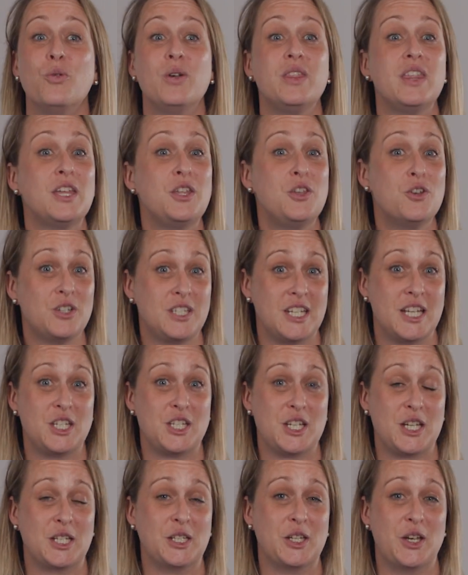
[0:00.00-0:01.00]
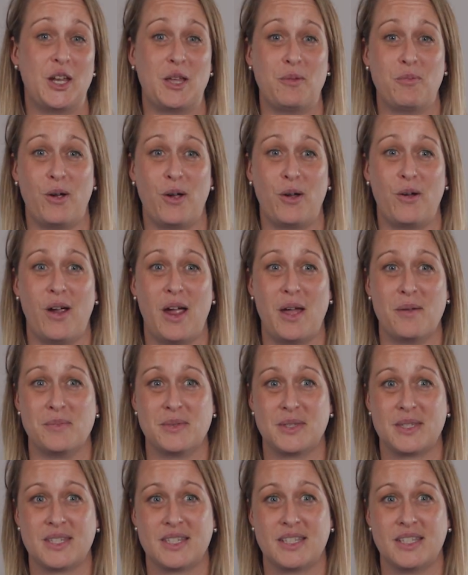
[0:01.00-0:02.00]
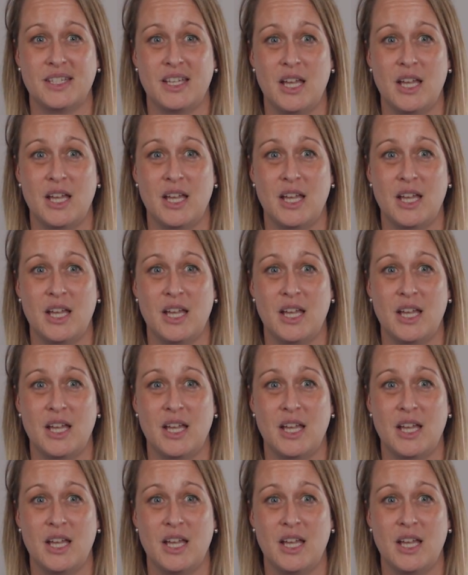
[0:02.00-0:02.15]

within your teaching and learning programs.